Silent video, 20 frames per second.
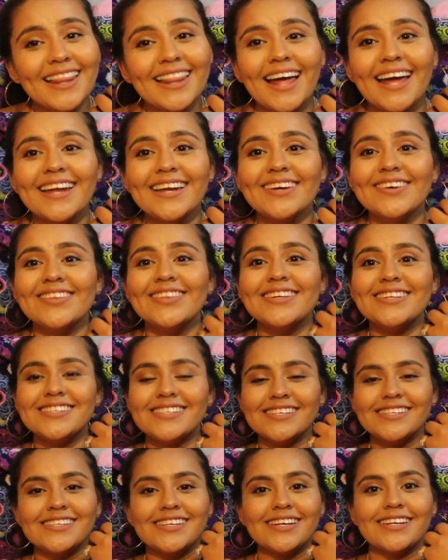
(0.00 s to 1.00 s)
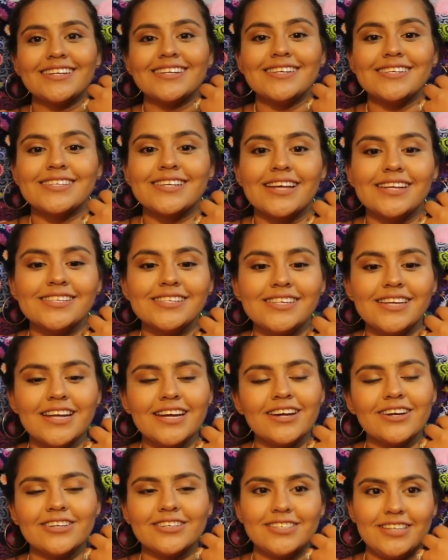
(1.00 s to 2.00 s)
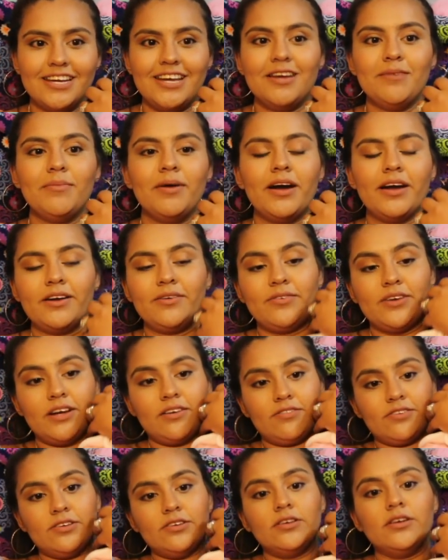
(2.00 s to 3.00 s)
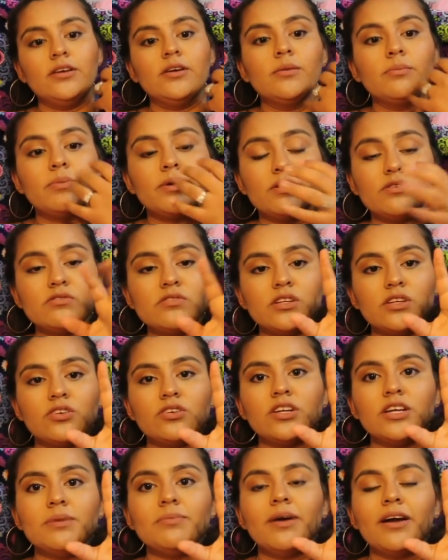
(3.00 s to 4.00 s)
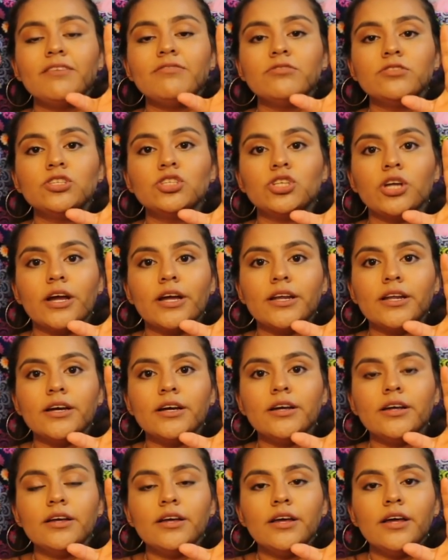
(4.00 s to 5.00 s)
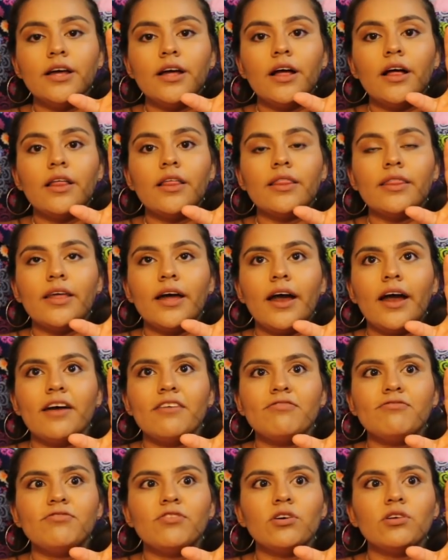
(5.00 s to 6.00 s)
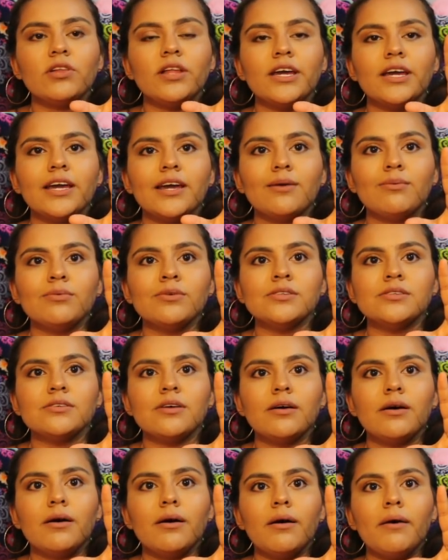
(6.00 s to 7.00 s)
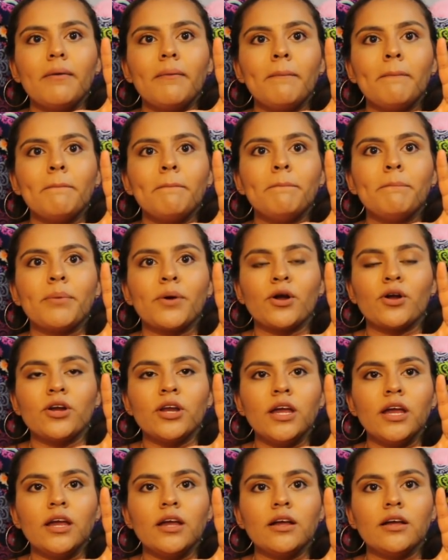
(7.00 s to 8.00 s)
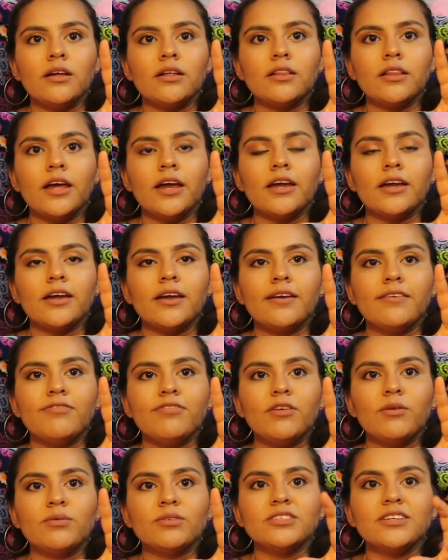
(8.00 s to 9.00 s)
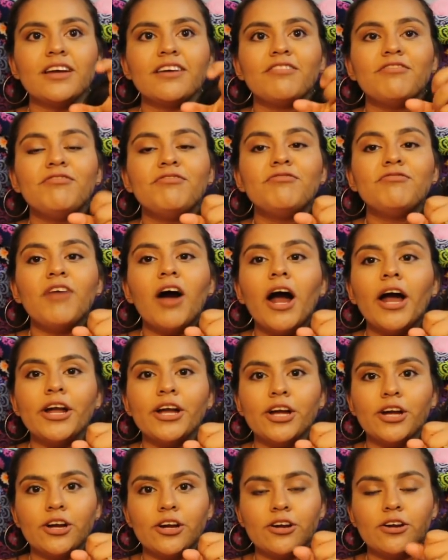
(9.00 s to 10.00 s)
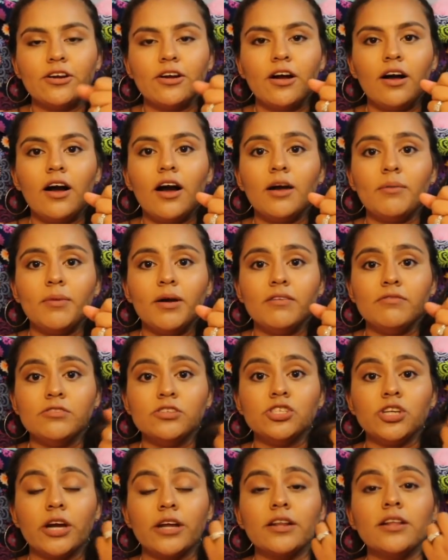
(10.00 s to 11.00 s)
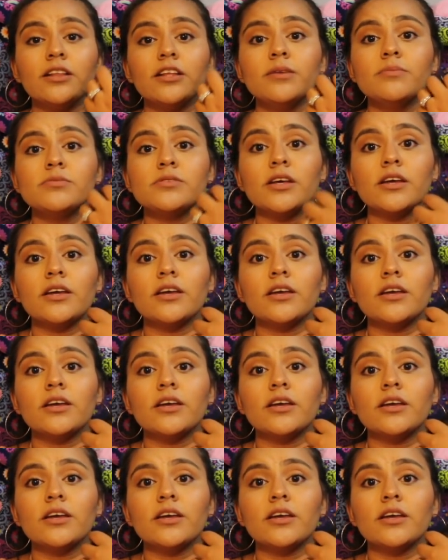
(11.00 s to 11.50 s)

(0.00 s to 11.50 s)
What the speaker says: I know this is, like, disgusting or TMI or whatever, but it was literally my vagina that I felt like it was burning, like, if there was, like, fire on my vagina lips.